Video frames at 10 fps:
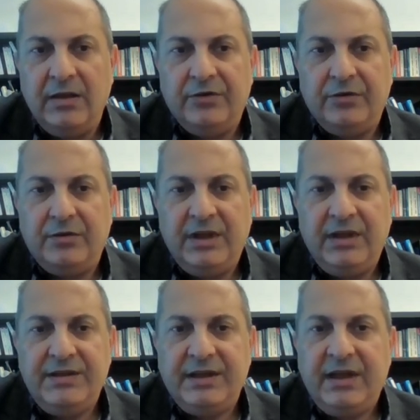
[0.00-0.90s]
So in
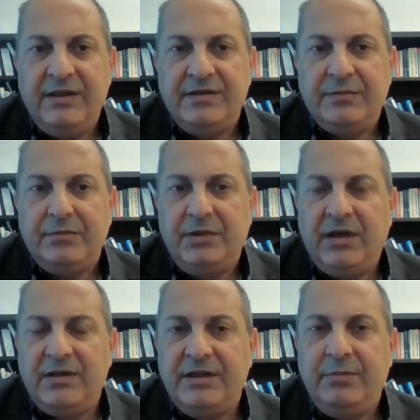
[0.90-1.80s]
this case, we
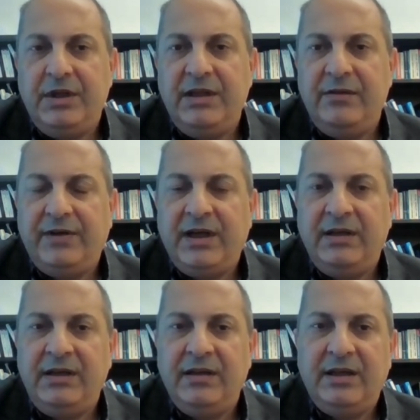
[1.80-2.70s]
are simply
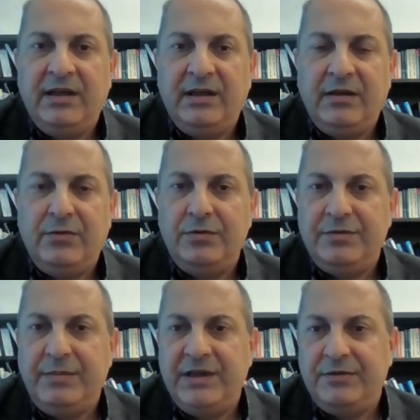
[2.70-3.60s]
defining the
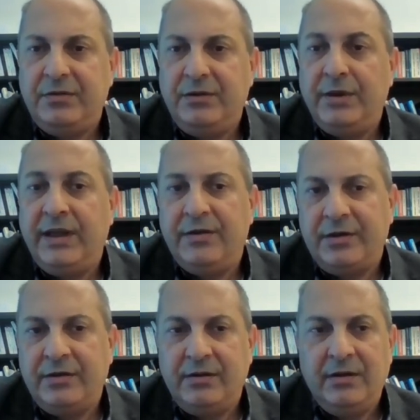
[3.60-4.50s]
rules based on
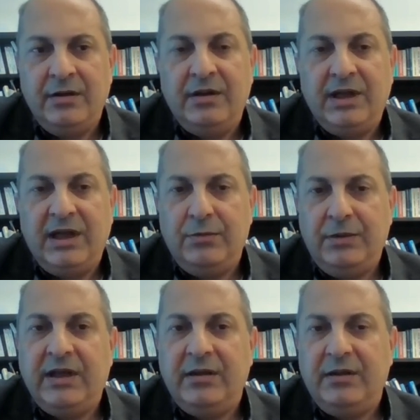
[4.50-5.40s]
location, and we
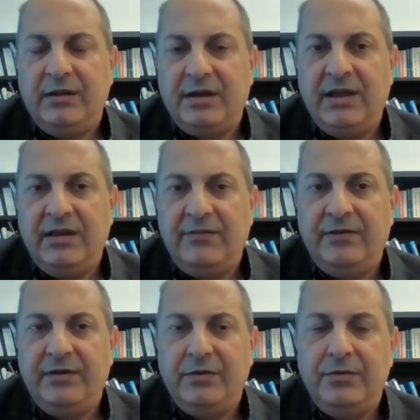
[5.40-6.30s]
can create
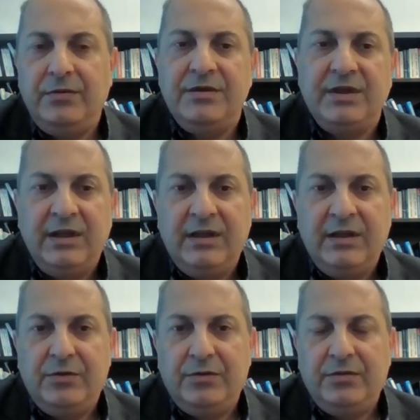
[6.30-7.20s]
different rules
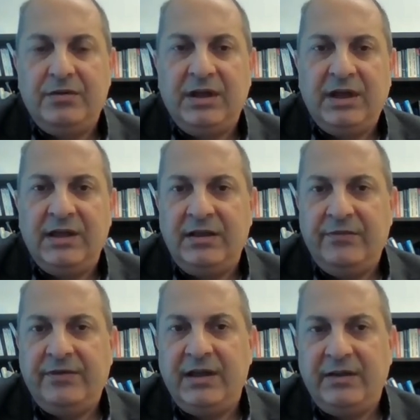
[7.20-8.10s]
to
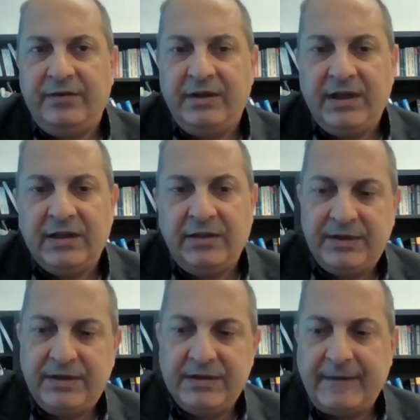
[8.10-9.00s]
identify different
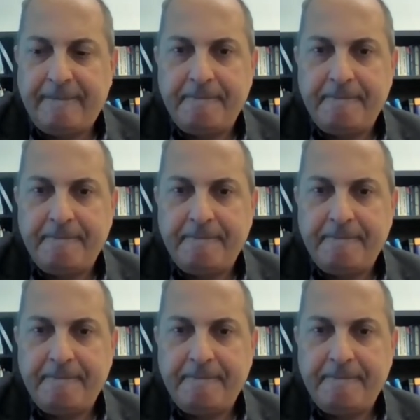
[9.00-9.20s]
activities.